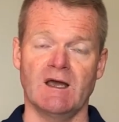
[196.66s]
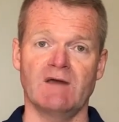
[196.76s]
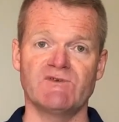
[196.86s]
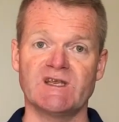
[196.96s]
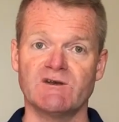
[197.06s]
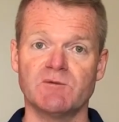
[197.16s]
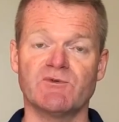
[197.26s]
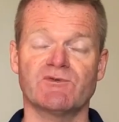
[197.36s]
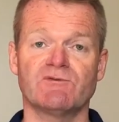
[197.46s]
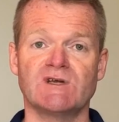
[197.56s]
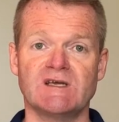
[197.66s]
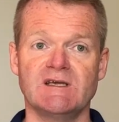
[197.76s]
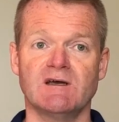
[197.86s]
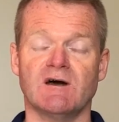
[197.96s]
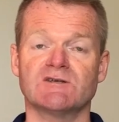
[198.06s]
Video number 3,
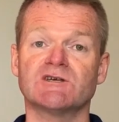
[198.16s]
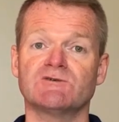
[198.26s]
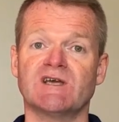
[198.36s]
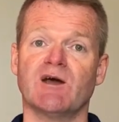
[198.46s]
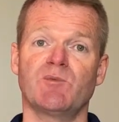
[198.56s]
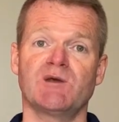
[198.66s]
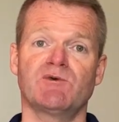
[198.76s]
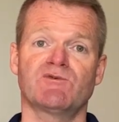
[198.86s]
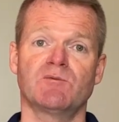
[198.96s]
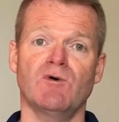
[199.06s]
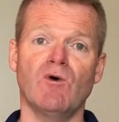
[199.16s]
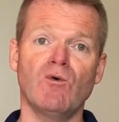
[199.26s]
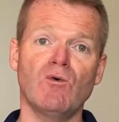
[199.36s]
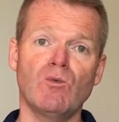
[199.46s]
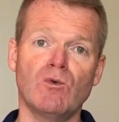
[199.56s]
I showed you how people from
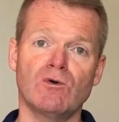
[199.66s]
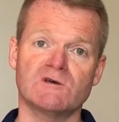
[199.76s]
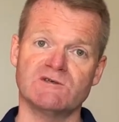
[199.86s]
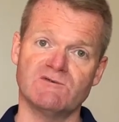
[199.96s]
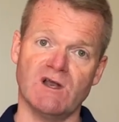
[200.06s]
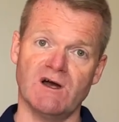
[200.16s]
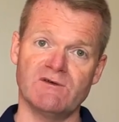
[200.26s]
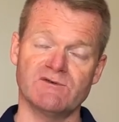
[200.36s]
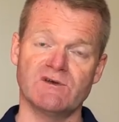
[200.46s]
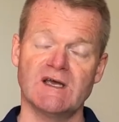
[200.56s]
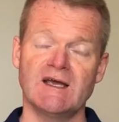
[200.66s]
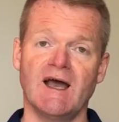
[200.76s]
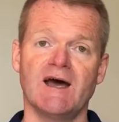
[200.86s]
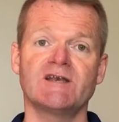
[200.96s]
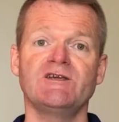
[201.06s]
all walks of life
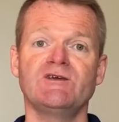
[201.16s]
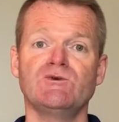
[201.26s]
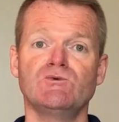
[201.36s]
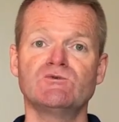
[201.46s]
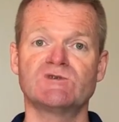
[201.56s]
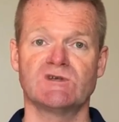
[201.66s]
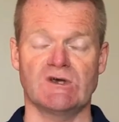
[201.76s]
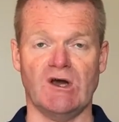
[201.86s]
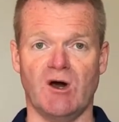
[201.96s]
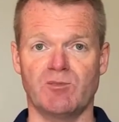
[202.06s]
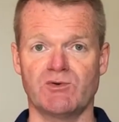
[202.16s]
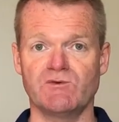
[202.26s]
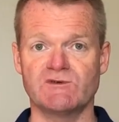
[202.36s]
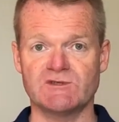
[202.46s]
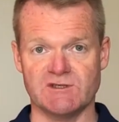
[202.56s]
had used our
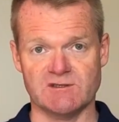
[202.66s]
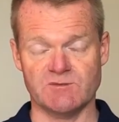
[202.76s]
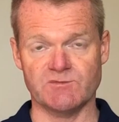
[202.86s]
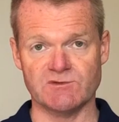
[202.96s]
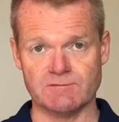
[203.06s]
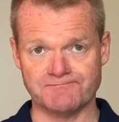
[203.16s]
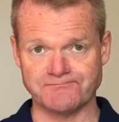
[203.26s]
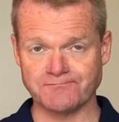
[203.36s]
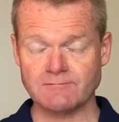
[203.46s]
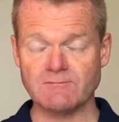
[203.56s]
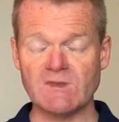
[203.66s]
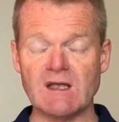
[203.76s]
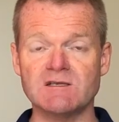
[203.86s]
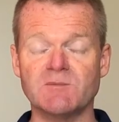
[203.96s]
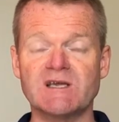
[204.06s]
proven systems
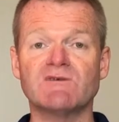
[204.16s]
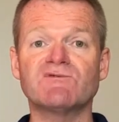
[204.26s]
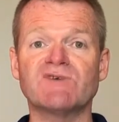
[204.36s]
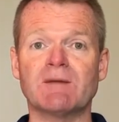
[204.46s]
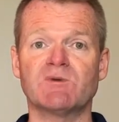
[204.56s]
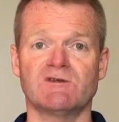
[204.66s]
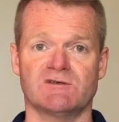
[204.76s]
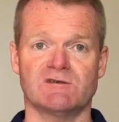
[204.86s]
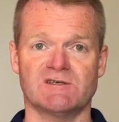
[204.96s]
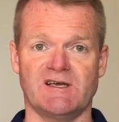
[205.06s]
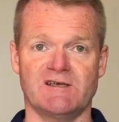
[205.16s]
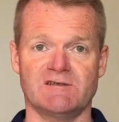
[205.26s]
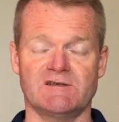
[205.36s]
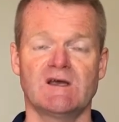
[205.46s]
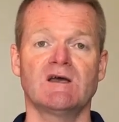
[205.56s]
to make a fabulous
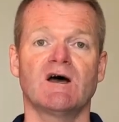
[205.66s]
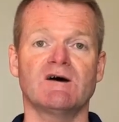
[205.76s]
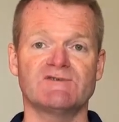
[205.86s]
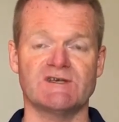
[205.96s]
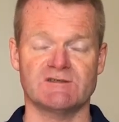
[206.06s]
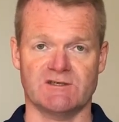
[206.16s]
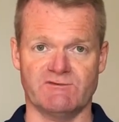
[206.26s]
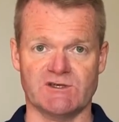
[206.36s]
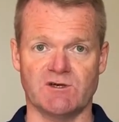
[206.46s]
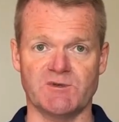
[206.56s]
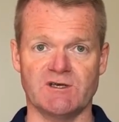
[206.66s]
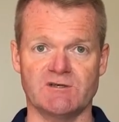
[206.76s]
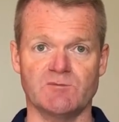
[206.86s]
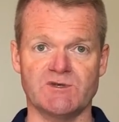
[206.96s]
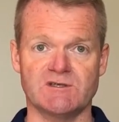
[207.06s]
success of their service
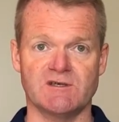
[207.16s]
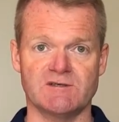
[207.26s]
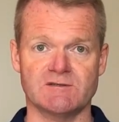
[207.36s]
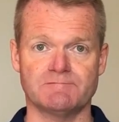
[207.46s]
accommodation business.